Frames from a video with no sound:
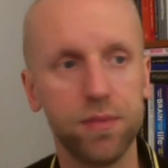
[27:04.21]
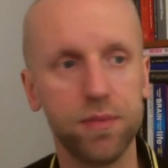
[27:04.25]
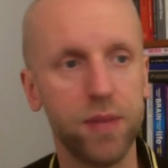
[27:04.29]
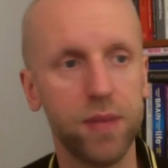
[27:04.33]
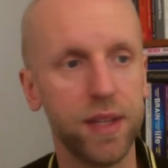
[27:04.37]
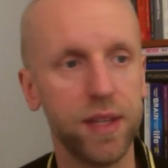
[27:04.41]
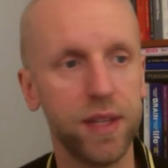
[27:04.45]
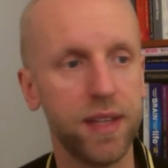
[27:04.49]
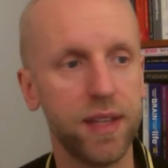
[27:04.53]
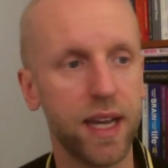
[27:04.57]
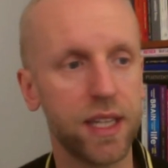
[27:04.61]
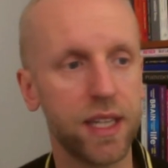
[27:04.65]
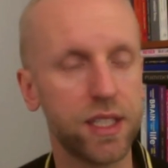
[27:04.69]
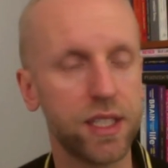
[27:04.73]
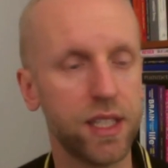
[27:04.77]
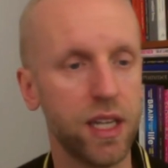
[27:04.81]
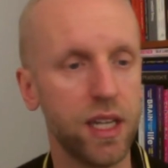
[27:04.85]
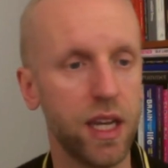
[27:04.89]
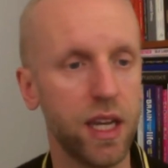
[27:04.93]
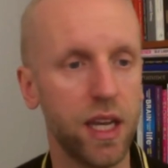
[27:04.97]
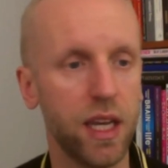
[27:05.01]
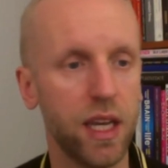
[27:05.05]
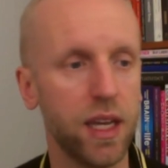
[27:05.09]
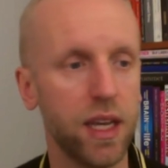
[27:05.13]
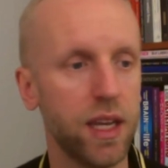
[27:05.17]
But
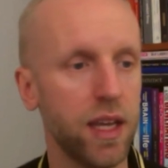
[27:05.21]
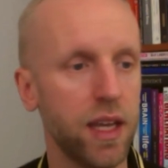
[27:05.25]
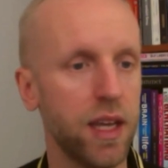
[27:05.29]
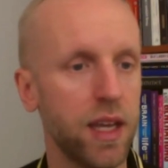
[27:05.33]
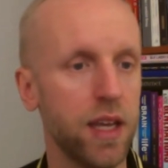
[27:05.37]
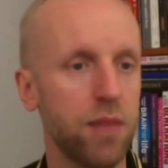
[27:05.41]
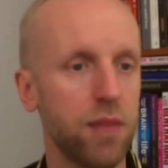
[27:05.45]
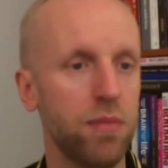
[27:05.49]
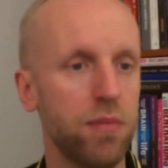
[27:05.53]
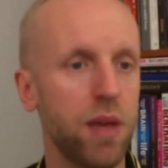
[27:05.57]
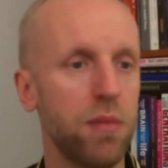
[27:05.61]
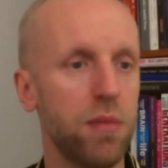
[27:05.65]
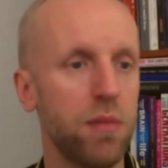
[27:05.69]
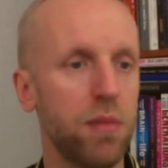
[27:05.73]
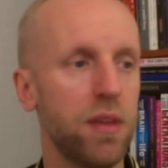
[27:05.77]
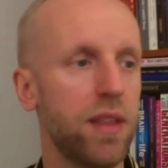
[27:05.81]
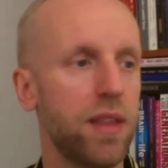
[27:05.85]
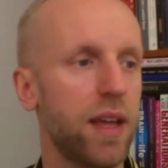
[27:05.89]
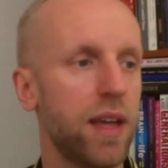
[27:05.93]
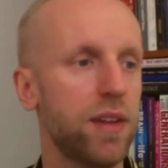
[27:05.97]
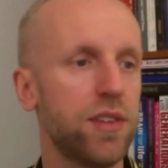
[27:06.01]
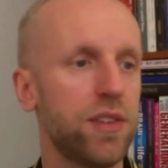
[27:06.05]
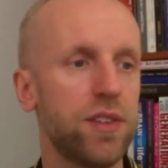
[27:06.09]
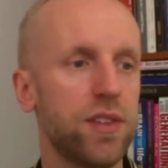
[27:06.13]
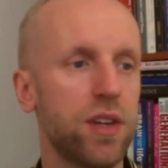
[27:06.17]
actually, maybe
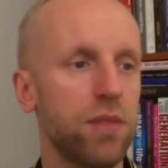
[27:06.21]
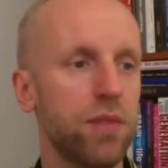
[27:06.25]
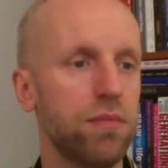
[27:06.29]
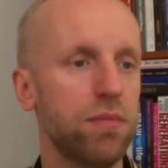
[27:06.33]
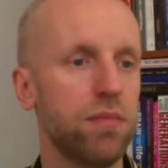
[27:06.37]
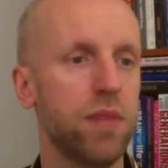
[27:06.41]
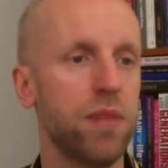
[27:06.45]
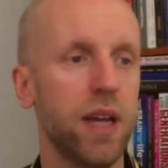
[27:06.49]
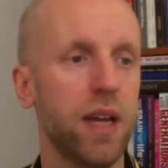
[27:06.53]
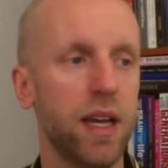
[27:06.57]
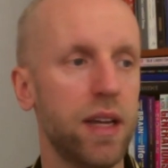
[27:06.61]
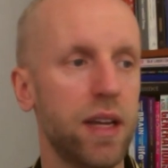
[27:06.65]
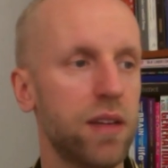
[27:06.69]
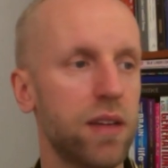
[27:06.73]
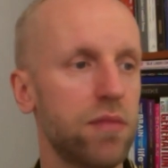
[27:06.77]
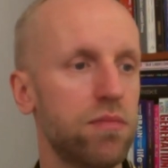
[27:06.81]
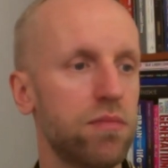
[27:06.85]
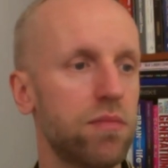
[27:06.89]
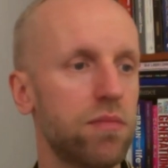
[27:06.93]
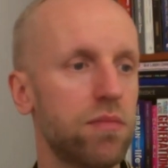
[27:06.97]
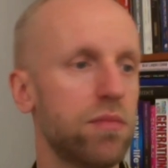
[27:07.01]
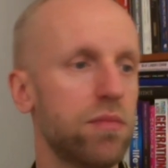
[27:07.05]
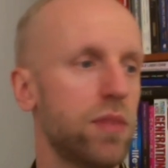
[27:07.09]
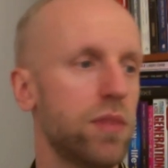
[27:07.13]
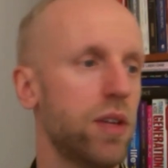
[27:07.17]
then some
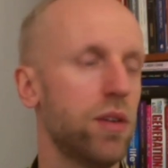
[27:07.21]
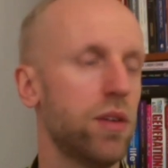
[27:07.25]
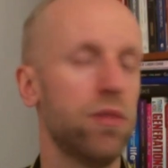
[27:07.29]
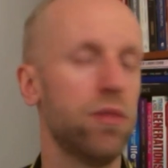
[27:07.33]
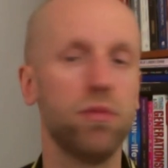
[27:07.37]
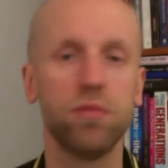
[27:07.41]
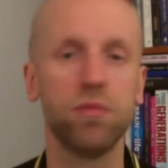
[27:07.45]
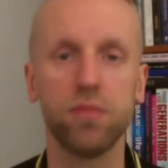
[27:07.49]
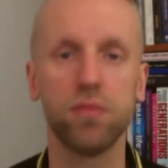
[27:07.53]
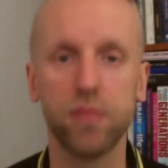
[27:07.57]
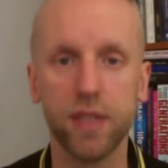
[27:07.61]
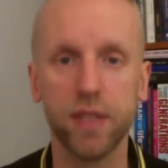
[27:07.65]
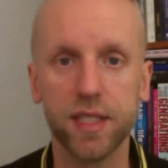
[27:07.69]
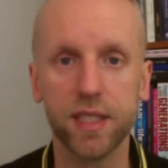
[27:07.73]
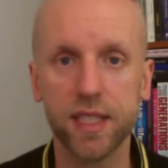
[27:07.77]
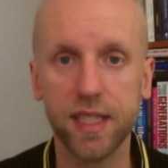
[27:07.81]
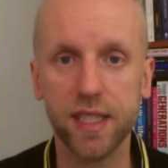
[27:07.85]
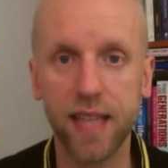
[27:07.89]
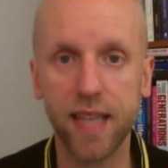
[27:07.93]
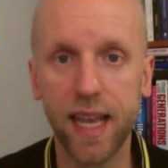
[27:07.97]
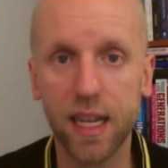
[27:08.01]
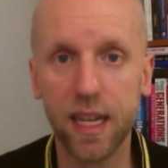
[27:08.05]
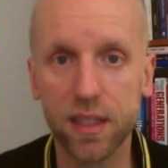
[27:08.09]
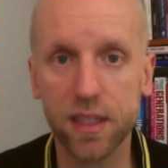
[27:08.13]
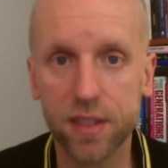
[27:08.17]
the
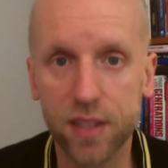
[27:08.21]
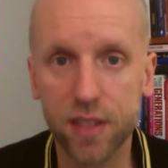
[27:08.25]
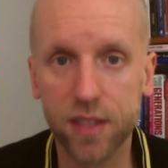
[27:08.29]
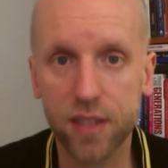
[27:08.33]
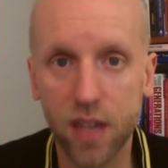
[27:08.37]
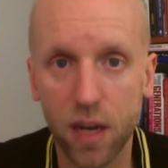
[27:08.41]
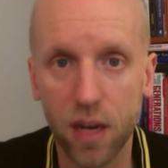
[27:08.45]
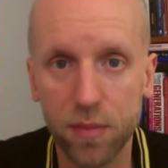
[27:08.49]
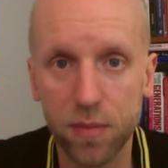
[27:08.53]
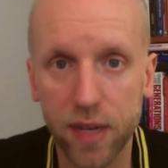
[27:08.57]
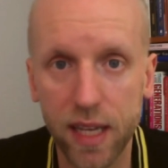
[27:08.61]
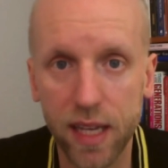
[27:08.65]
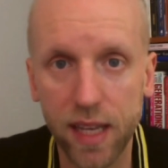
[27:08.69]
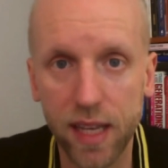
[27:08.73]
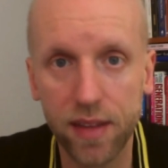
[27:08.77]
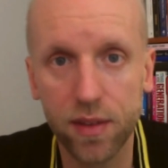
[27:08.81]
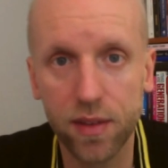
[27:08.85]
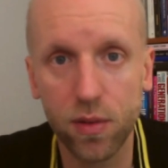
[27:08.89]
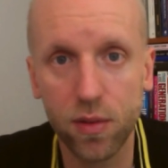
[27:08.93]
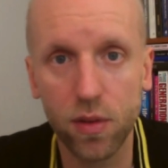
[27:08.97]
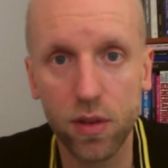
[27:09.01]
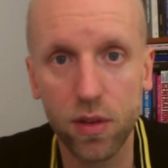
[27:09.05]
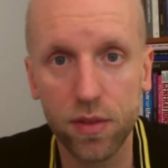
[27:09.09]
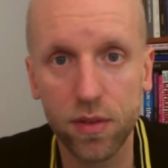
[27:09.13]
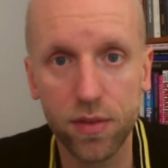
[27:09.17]
snails come and eat
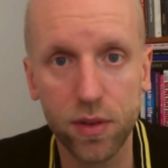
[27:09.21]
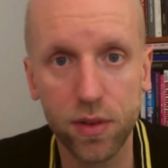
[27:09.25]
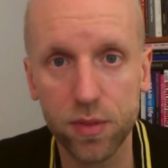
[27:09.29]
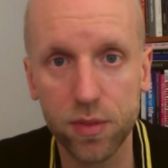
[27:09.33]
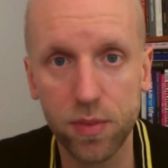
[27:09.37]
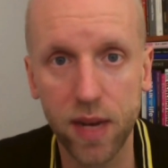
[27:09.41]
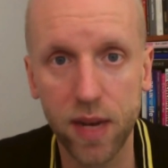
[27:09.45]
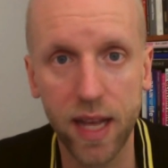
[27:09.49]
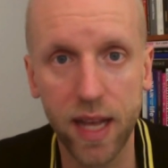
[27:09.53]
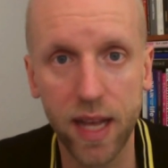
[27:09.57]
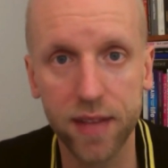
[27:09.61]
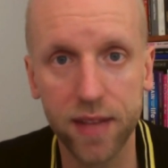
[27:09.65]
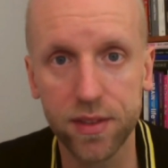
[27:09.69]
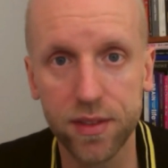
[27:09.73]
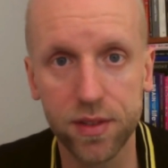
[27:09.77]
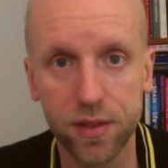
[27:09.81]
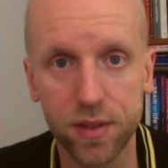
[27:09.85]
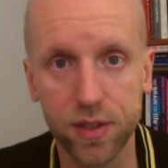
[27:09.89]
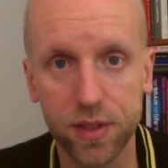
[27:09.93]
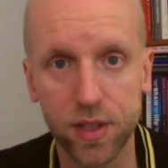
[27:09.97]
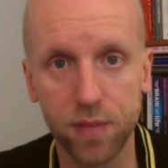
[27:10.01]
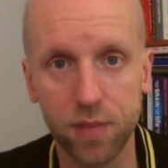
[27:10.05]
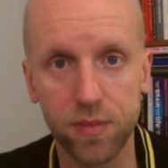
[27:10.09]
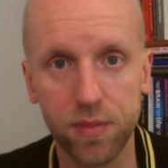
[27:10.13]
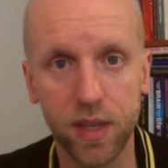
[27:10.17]
all of those plants or
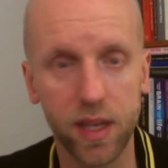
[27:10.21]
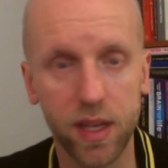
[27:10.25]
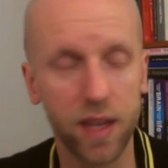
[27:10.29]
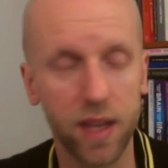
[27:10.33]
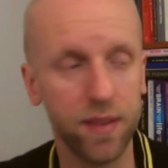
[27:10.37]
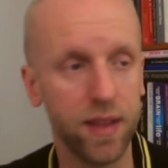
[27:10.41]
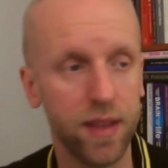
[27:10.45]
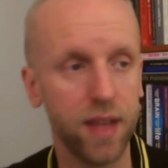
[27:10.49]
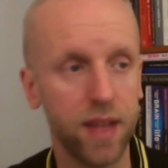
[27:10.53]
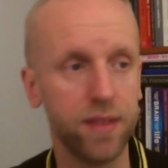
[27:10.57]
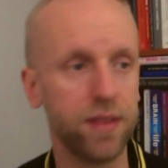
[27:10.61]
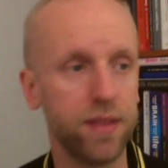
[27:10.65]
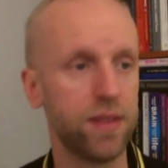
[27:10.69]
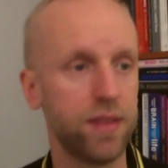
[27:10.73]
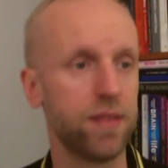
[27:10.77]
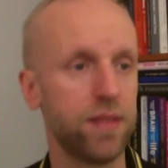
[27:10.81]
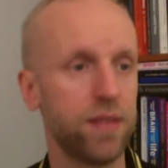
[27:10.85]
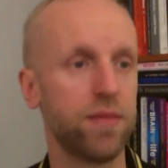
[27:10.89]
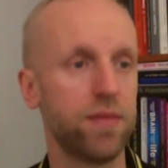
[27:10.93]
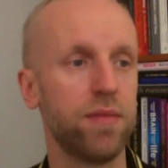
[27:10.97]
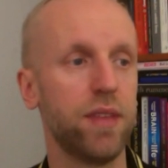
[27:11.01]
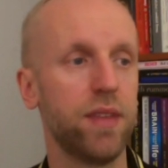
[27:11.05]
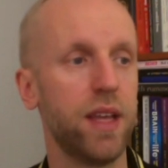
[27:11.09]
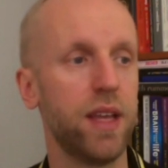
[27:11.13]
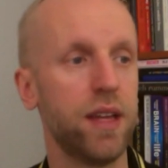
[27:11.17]
something, and then
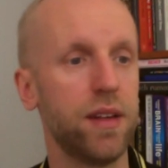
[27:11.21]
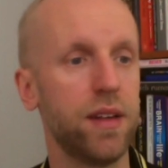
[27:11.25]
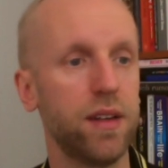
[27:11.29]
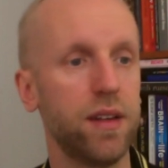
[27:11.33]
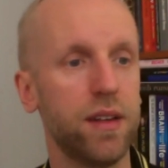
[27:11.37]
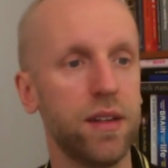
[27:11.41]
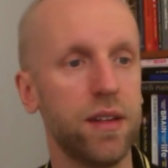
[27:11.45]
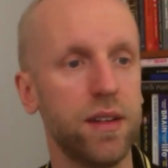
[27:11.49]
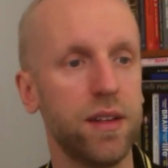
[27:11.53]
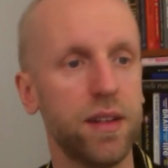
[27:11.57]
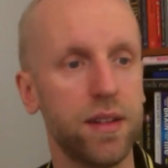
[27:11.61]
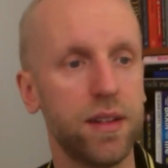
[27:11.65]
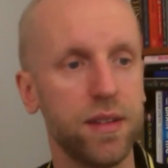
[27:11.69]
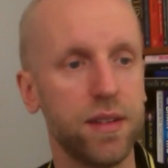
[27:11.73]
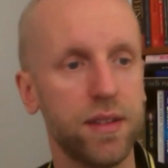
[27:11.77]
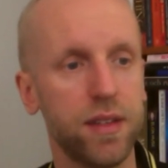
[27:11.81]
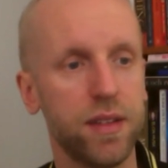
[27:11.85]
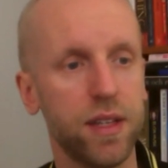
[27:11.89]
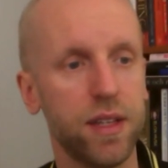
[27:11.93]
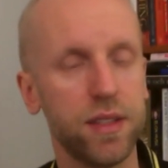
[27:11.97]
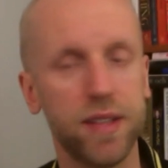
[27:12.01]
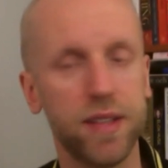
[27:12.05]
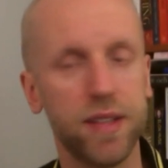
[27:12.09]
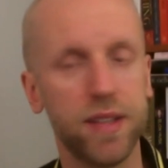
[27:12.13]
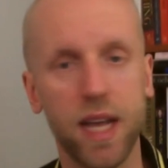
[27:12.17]

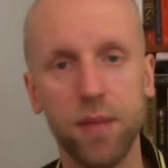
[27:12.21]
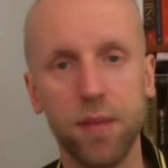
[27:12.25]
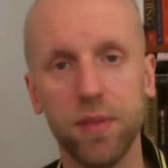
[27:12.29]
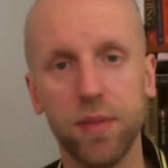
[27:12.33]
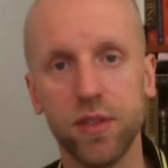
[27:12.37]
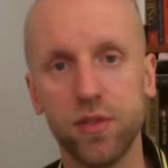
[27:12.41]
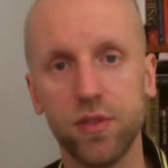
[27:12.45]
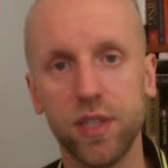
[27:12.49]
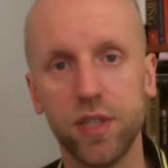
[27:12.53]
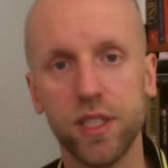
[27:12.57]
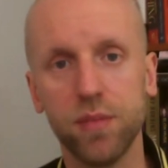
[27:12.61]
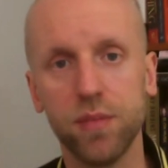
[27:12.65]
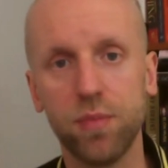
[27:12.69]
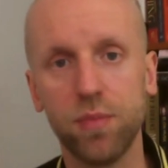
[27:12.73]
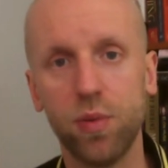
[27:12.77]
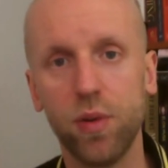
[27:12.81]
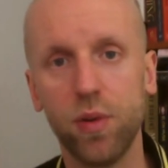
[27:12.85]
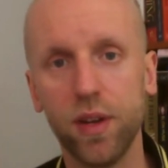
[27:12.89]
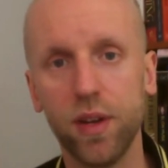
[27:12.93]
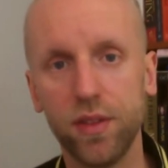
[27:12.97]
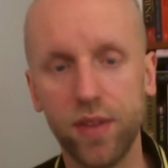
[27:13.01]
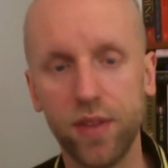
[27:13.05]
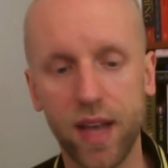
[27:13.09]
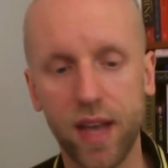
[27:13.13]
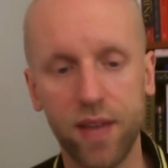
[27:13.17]
doesn't happen. So it's
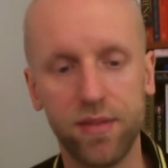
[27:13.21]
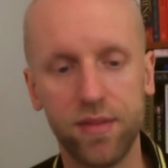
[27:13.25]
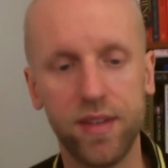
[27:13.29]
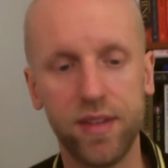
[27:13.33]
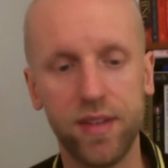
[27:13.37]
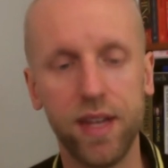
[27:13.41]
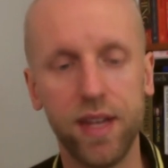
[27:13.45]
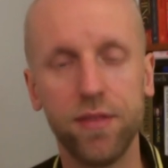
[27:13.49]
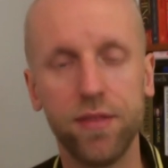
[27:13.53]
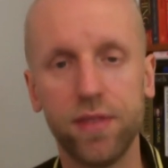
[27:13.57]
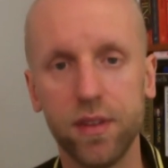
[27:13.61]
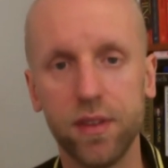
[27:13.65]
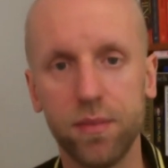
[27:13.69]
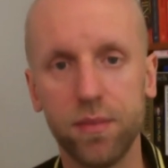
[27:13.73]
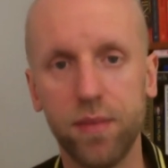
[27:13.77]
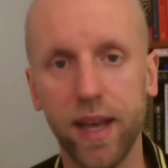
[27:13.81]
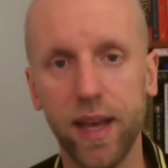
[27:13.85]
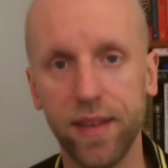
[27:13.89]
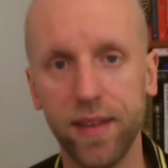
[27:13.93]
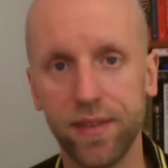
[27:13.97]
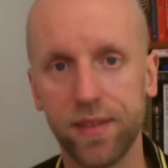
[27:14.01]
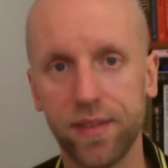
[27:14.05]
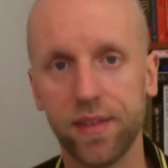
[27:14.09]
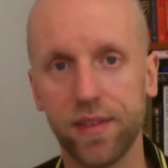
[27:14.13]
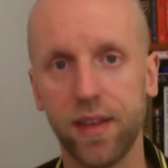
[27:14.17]
important to have different
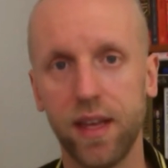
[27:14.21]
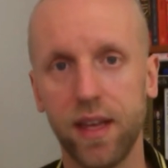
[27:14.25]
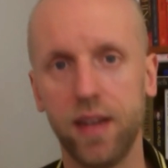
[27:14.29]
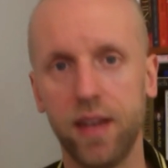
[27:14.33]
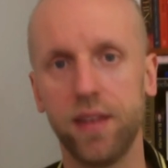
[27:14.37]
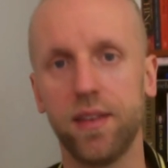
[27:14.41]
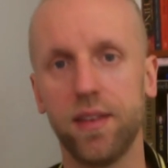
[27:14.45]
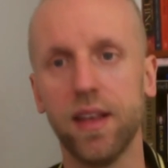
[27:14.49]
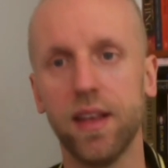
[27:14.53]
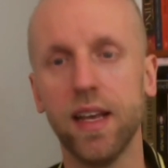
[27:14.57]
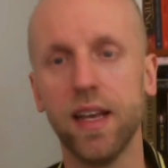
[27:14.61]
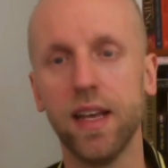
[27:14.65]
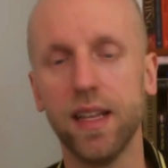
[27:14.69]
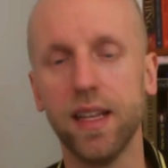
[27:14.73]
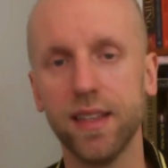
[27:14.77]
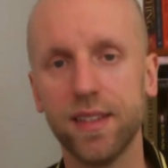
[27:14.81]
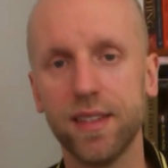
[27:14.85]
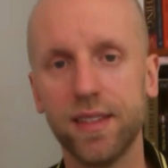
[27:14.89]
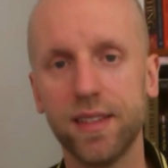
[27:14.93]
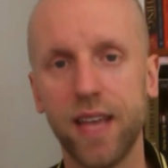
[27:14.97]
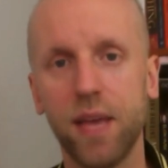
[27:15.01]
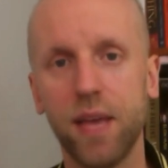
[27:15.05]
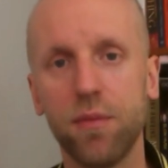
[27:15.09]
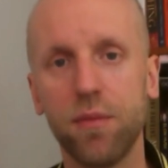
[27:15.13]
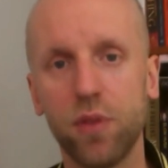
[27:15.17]
bets, and it's the
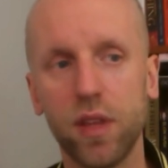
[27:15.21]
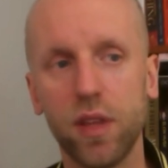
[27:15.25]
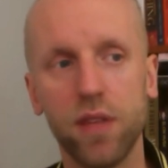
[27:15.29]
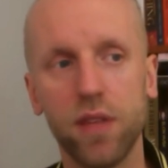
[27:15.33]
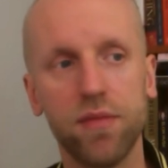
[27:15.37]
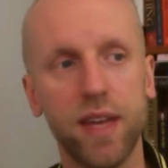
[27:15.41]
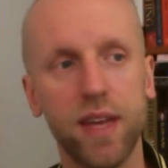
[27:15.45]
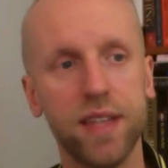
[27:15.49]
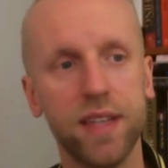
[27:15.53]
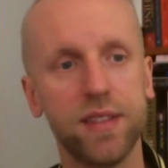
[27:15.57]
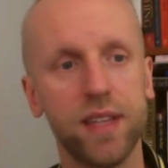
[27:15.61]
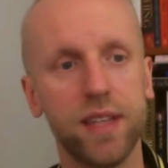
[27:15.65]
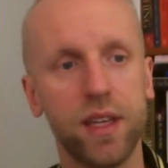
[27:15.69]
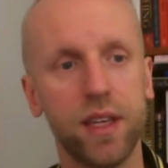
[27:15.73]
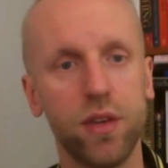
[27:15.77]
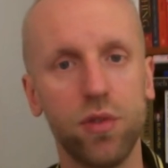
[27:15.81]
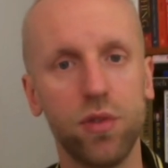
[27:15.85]
same with investing.